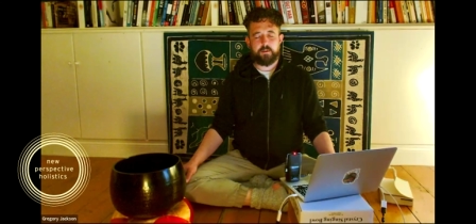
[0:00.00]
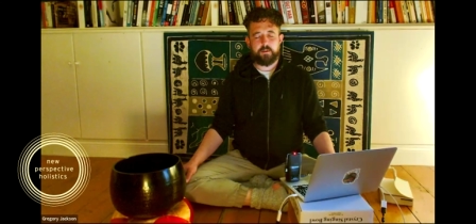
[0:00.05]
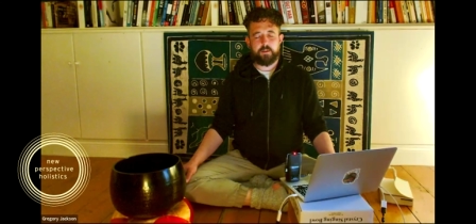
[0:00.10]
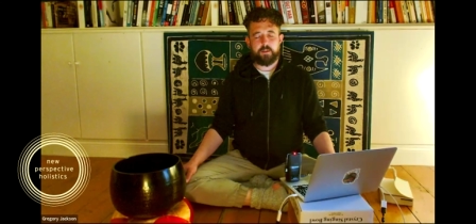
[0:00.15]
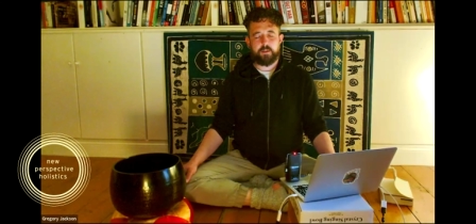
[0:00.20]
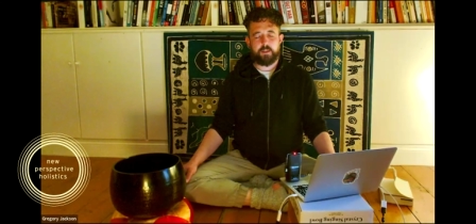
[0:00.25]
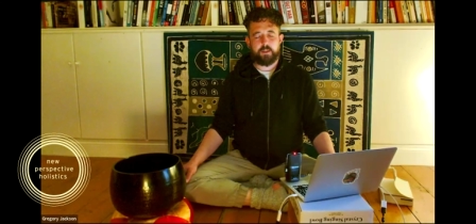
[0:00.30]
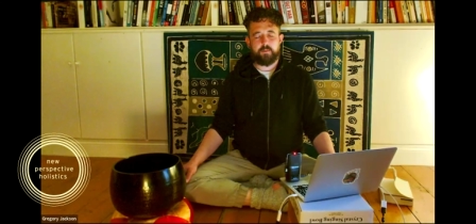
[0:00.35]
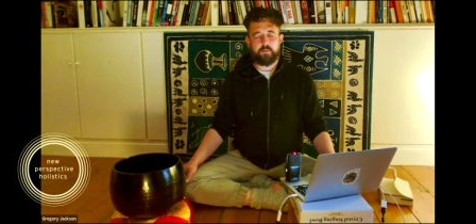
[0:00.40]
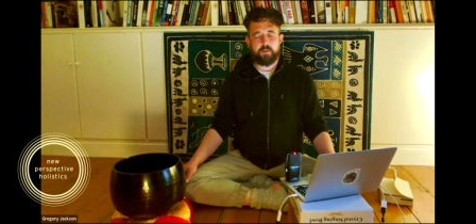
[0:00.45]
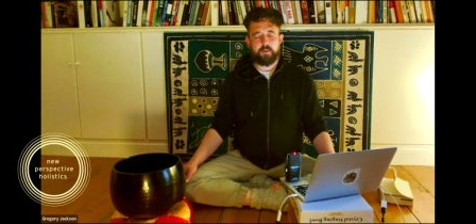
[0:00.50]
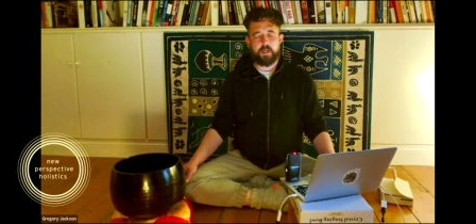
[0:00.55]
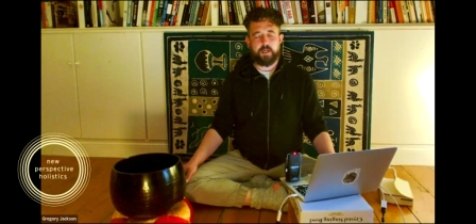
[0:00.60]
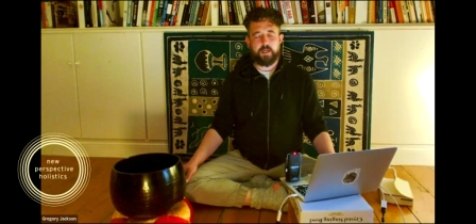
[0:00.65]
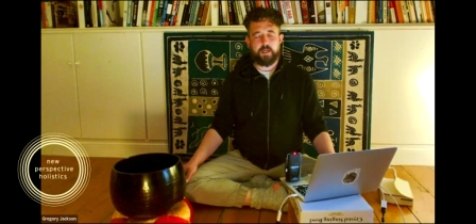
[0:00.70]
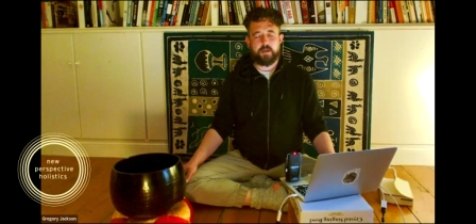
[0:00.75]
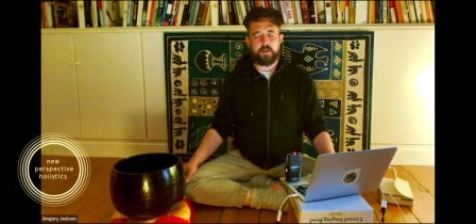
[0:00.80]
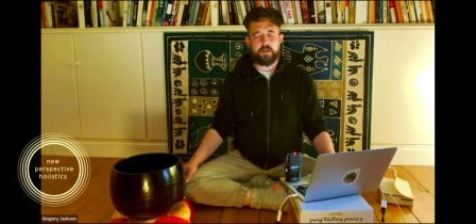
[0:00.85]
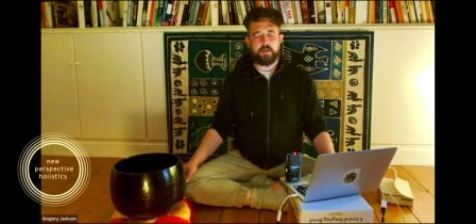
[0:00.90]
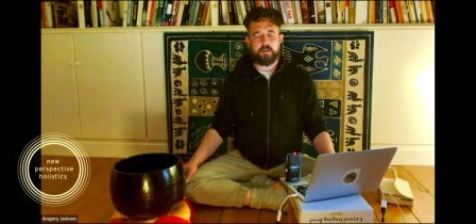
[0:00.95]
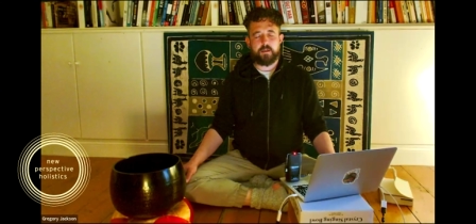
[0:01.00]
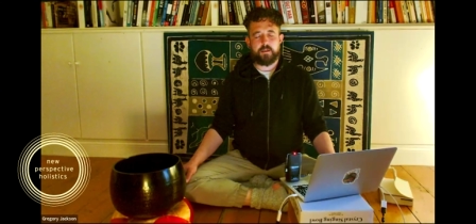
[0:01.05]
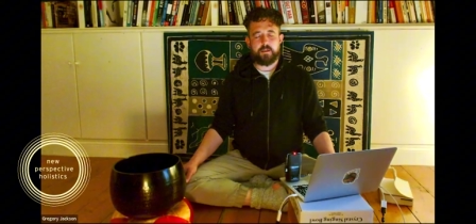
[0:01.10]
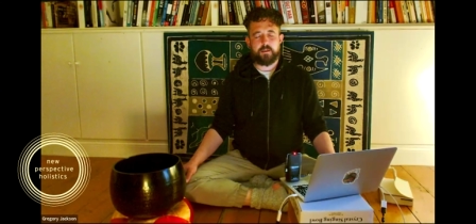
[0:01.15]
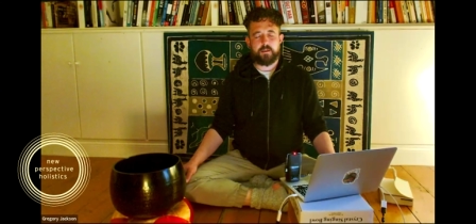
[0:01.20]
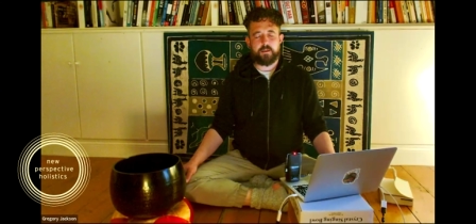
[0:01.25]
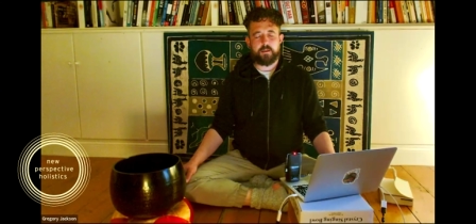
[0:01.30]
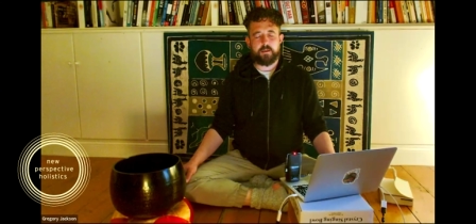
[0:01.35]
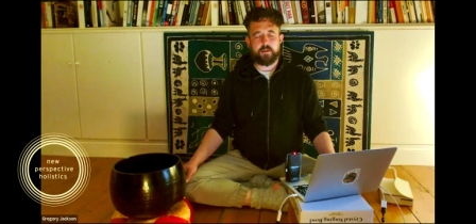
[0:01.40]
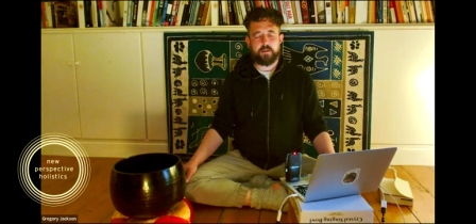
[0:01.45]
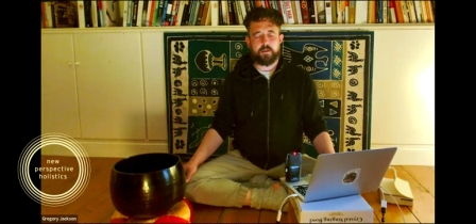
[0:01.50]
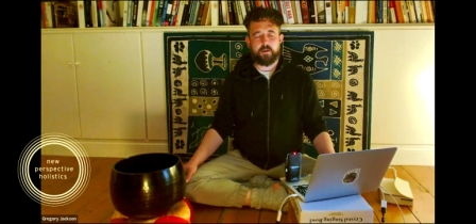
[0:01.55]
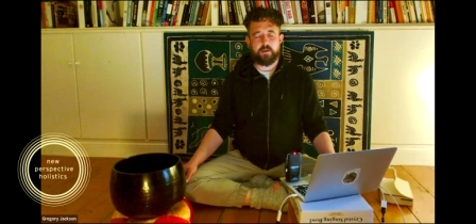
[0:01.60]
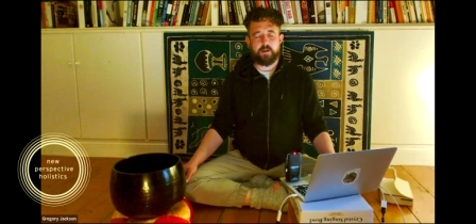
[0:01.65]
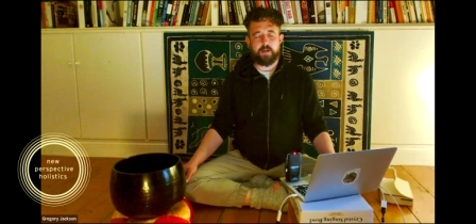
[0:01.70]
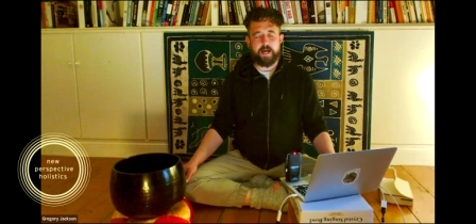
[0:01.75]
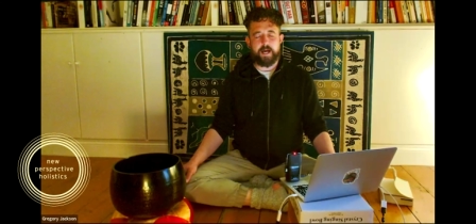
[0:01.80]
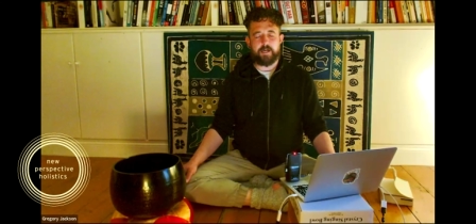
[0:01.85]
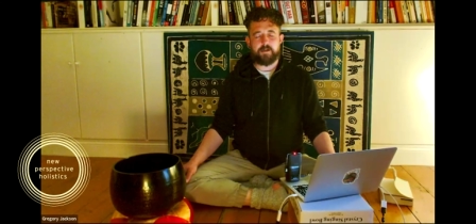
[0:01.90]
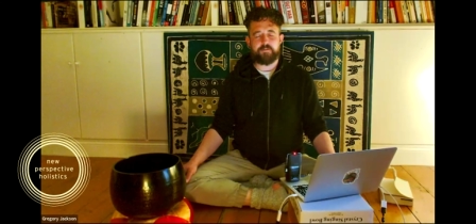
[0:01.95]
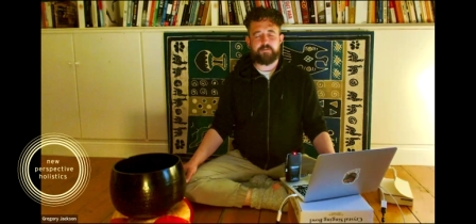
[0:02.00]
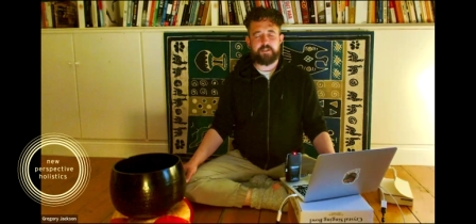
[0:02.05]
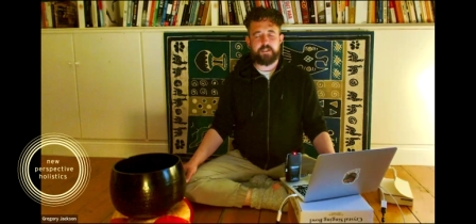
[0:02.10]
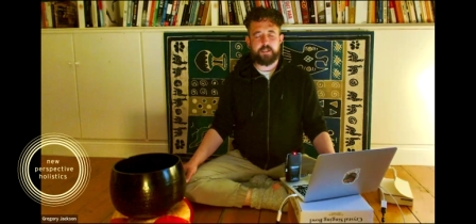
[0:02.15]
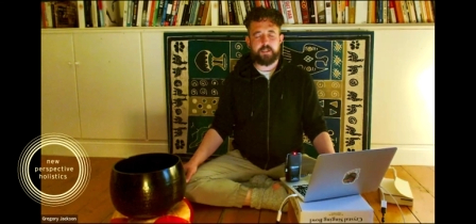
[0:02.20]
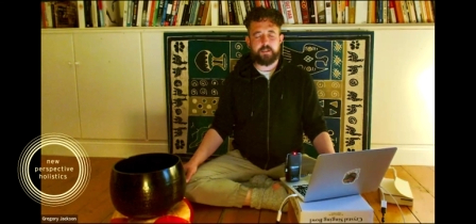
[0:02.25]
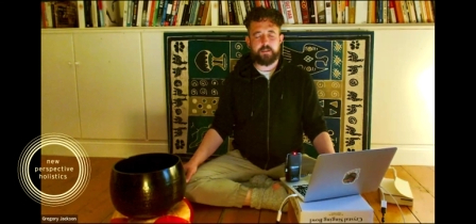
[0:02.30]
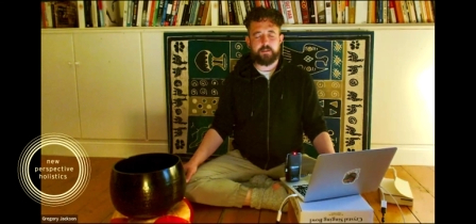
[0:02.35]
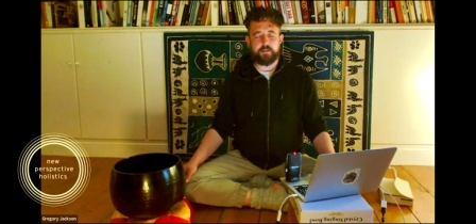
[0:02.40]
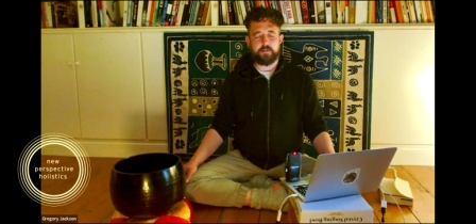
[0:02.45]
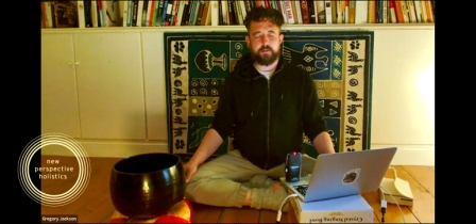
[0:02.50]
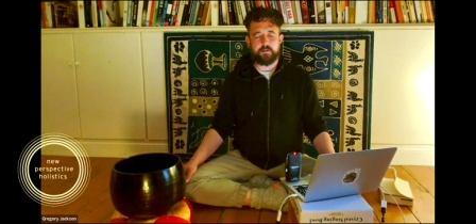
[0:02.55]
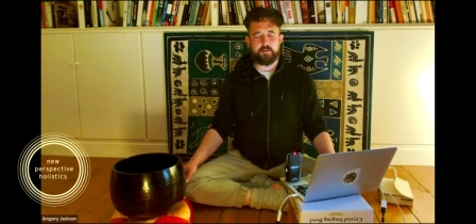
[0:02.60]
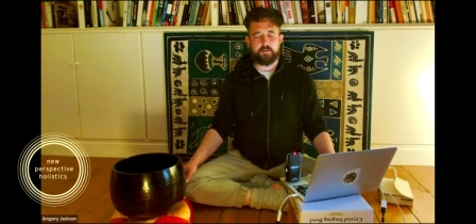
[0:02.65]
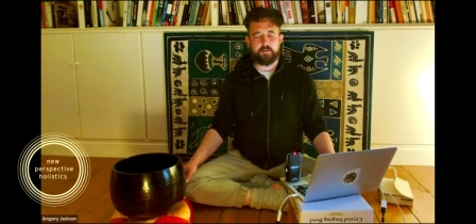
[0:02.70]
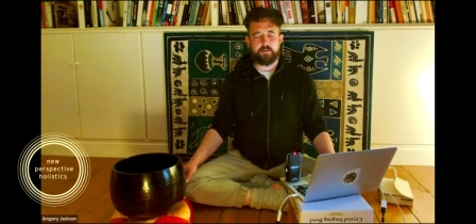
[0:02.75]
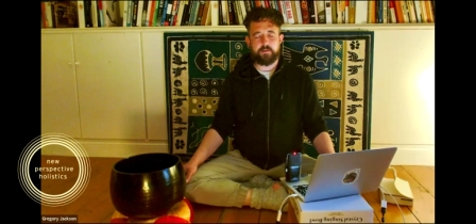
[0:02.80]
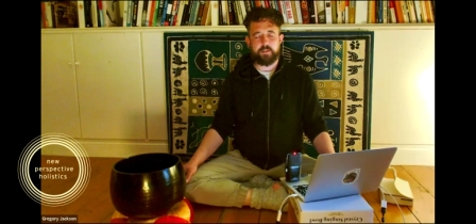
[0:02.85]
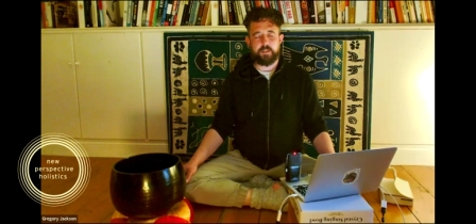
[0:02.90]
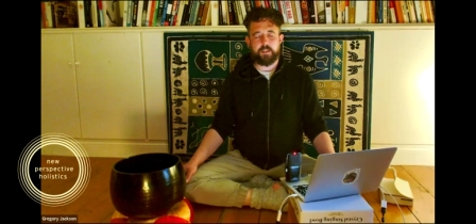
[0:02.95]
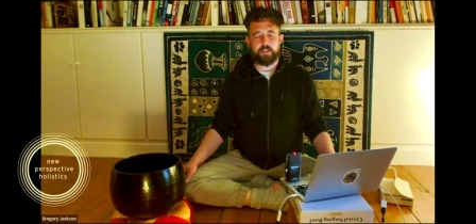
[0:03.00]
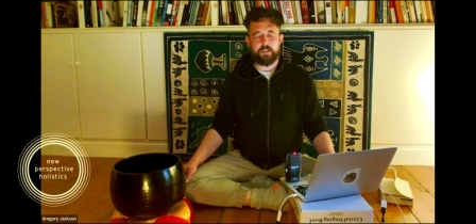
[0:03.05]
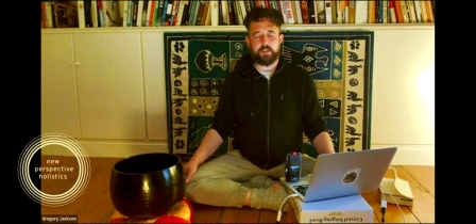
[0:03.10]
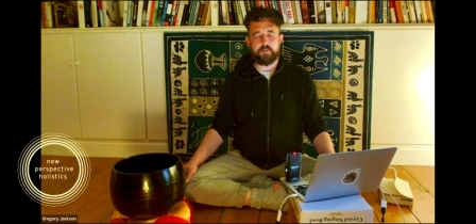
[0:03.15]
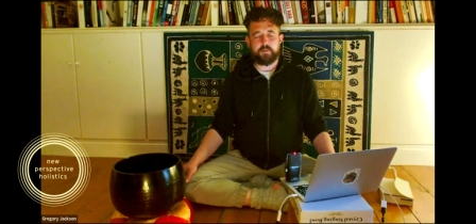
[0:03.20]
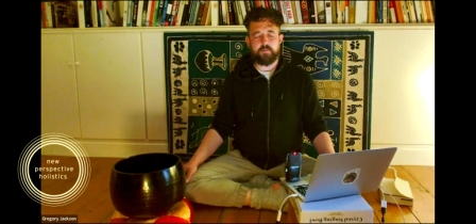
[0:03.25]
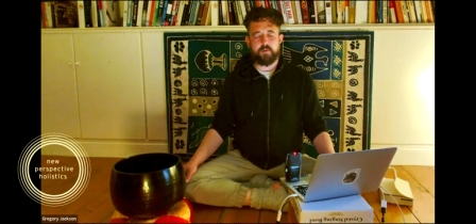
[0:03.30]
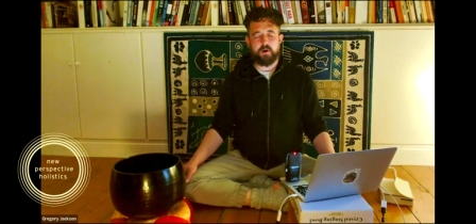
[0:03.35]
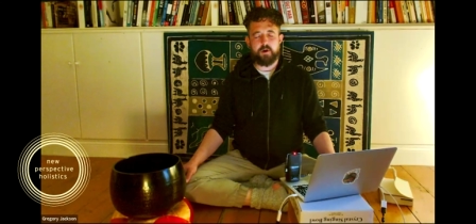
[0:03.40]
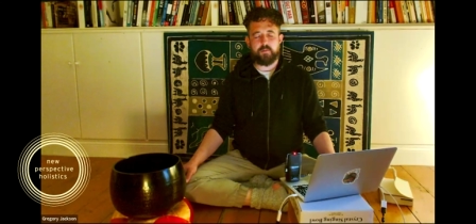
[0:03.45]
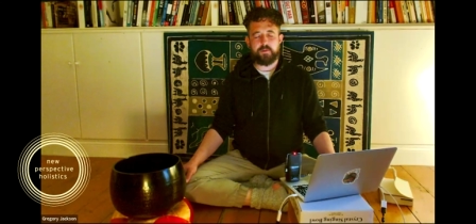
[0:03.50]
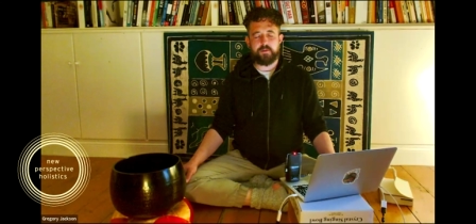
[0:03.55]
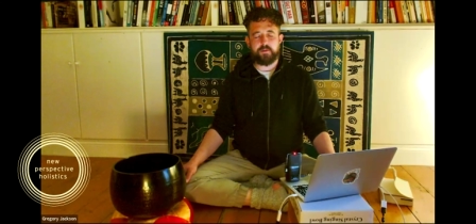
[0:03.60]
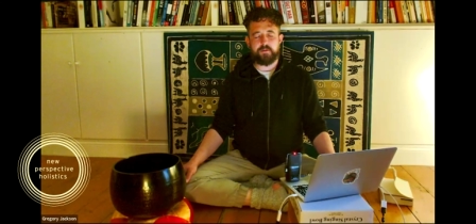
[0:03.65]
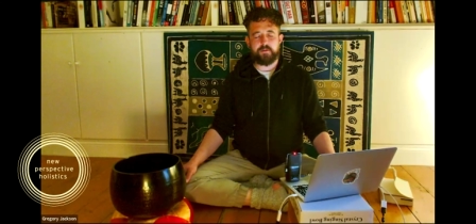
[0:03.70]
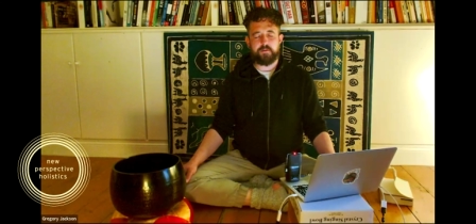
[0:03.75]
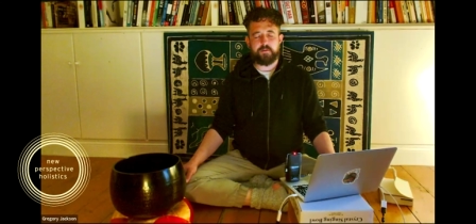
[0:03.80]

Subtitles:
And I'm here to look after you in this moment.